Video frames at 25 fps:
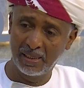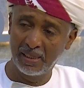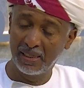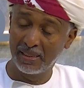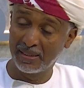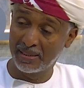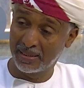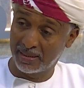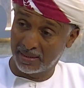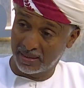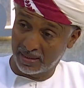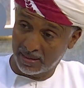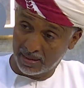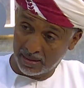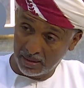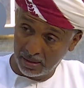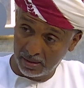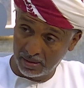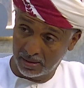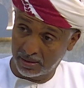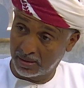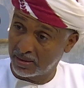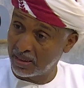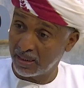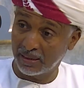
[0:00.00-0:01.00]

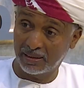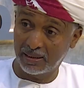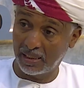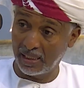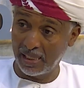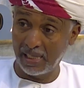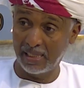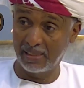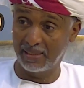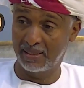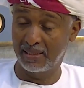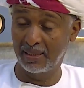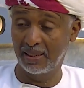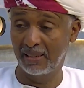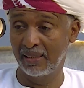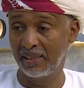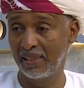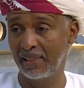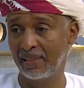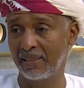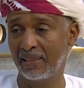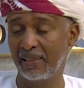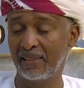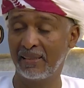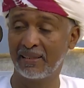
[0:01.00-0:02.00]
street lights
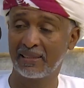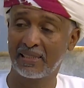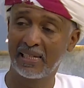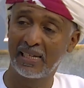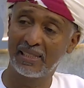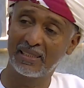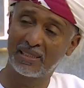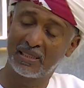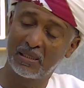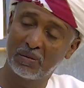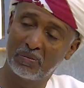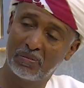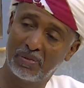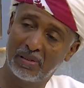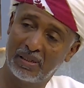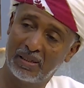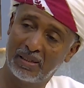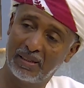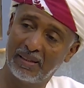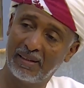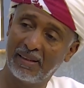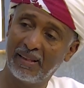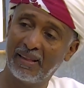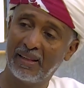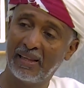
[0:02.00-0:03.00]
in Zanzibar,